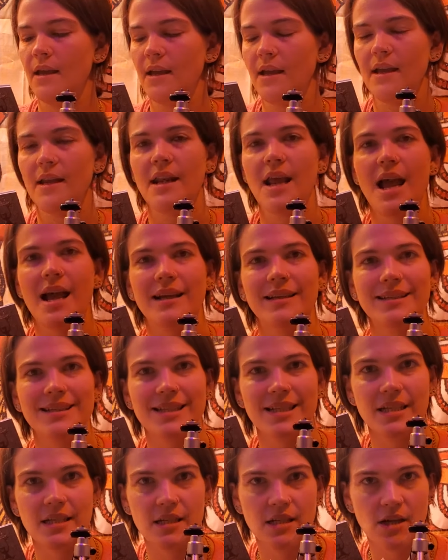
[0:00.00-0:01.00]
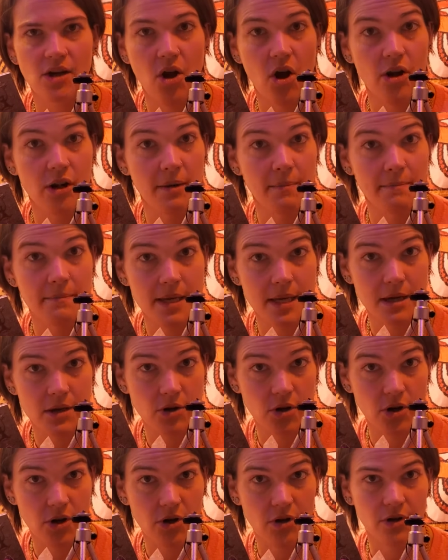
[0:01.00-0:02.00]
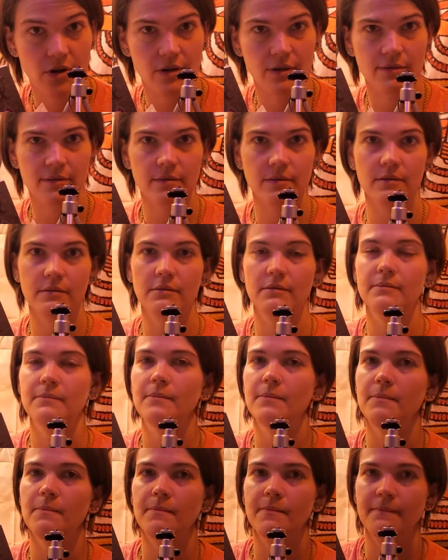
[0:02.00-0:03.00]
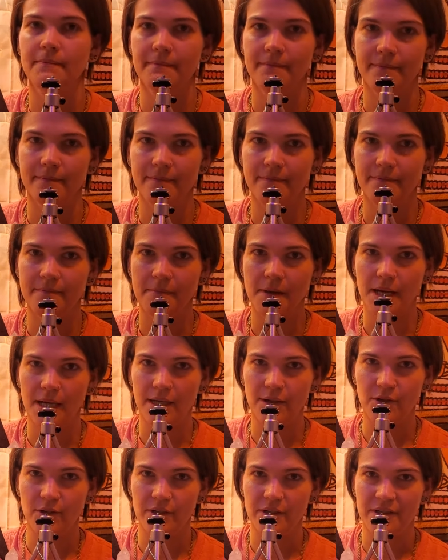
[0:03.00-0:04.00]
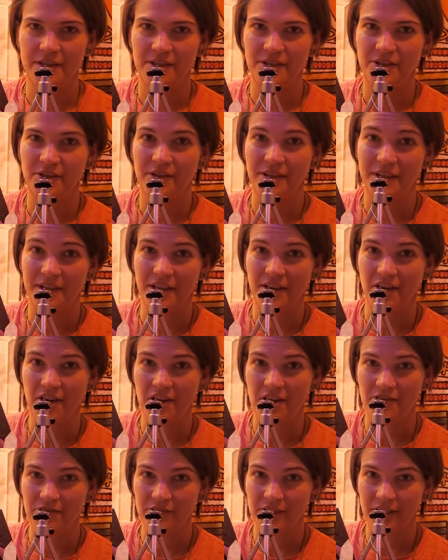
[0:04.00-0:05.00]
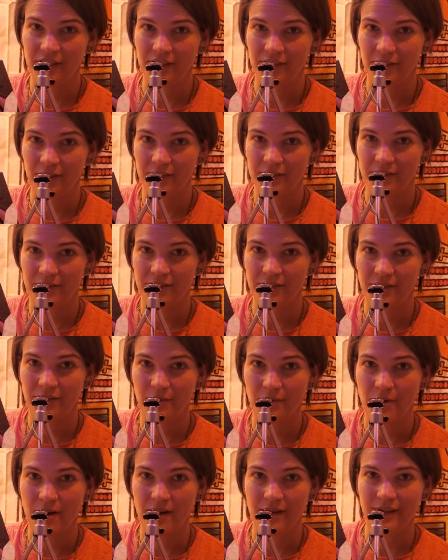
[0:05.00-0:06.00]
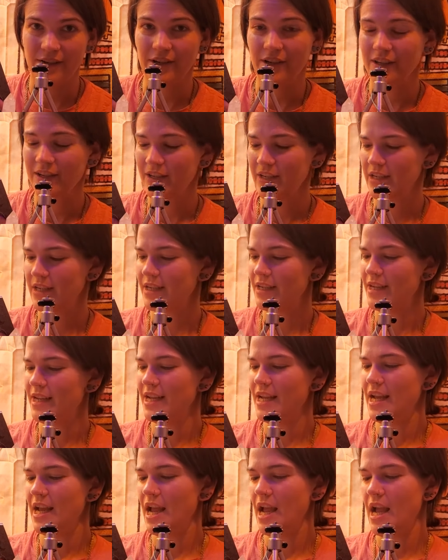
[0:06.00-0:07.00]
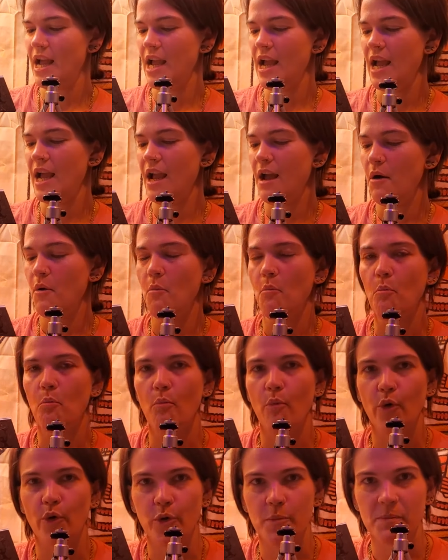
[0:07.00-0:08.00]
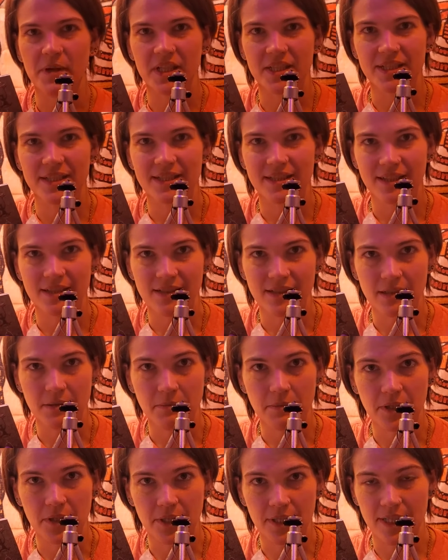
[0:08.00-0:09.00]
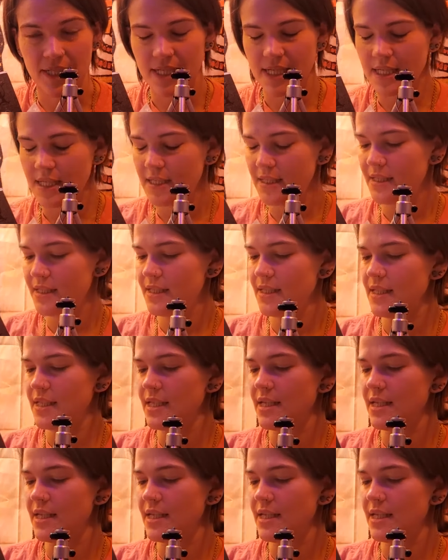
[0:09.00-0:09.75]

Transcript: An accident on a pier. My goodness, you're getting awfully close to the water. Morbid sensibilities.